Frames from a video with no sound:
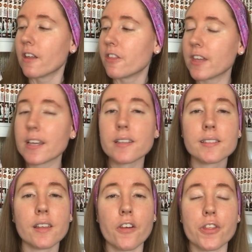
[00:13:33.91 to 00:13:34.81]

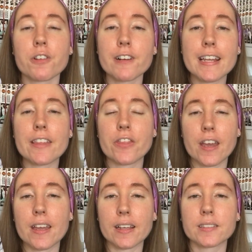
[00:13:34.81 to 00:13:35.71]
These three
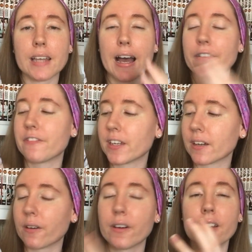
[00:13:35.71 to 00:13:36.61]
things I
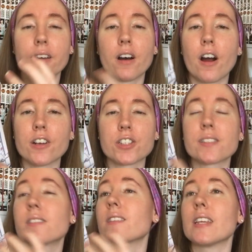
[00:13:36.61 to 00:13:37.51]
feel are
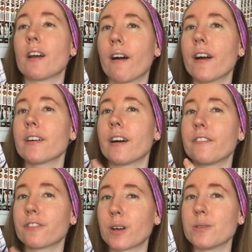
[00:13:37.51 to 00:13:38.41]
just the heart
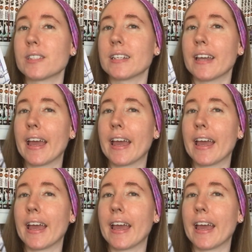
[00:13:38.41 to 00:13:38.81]
of Rozi.